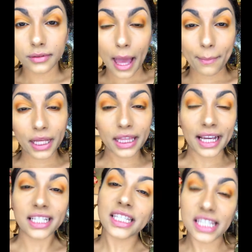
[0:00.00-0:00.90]
I'm looking
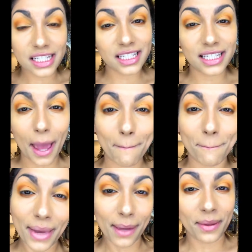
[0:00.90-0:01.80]
like a sunset,
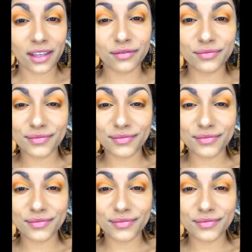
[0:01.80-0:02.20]
baby.